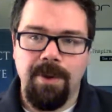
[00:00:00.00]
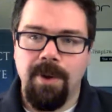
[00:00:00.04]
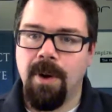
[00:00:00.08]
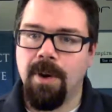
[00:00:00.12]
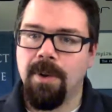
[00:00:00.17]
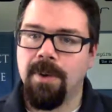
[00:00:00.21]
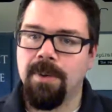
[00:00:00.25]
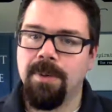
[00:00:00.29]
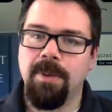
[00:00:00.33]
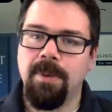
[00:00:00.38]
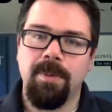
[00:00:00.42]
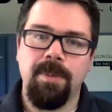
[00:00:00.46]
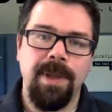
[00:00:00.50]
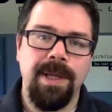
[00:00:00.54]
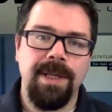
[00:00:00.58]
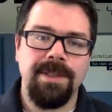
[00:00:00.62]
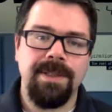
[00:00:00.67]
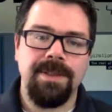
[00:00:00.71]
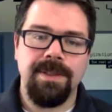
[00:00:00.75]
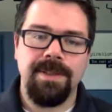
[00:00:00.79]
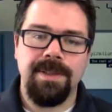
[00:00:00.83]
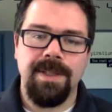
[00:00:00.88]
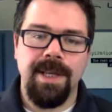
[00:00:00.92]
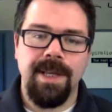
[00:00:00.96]
all the
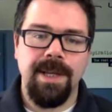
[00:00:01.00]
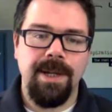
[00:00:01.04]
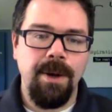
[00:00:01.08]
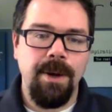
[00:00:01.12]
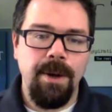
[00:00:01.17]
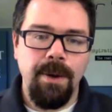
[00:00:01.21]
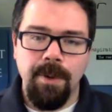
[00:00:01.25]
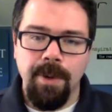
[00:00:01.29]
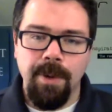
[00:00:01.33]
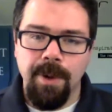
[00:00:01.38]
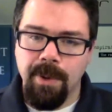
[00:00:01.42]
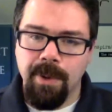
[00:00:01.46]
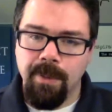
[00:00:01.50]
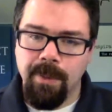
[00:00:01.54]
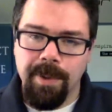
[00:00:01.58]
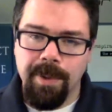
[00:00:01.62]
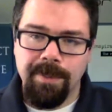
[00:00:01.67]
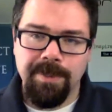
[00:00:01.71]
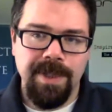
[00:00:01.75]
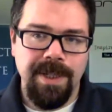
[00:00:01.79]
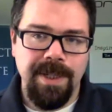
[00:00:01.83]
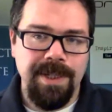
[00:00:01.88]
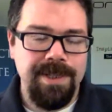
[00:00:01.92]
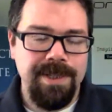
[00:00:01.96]
places they go, all the
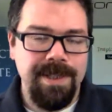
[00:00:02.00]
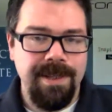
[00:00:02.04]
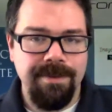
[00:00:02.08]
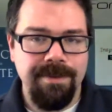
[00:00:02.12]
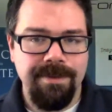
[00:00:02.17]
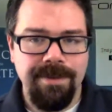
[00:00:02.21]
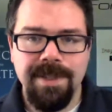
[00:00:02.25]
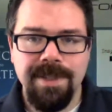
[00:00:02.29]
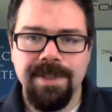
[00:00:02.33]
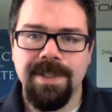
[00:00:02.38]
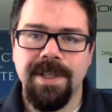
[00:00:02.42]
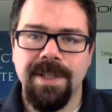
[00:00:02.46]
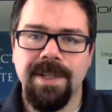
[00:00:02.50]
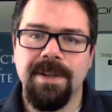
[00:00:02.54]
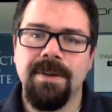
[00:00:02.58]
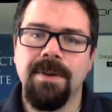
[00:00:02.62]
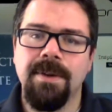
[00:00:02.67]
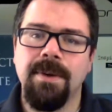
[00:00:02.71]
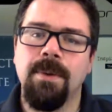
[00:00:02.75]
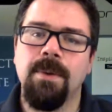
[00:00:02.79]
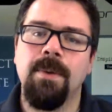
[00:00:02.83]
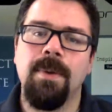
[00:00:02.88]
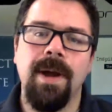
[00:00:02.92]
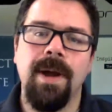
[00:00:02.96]
websites they visit,
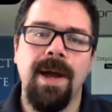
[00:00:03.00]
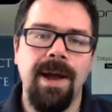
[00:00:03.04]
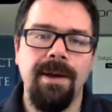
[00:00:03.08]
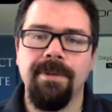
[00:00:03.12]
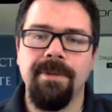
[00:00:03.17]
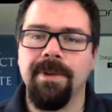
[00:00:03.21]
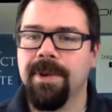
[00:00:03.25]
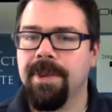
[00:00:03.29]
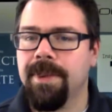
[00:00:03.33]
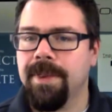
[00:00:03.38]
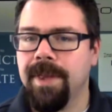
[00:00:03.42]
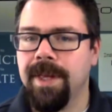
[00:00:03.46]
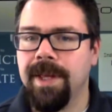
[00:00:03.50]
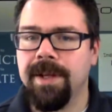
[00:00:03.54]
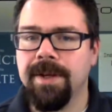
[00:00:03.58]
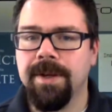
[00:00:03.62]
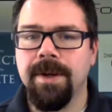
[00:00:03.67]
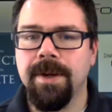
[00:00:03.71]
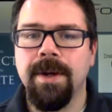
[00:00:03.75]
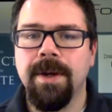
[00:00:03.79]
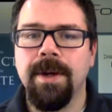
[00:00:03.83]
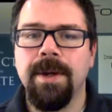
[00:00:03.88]
everything.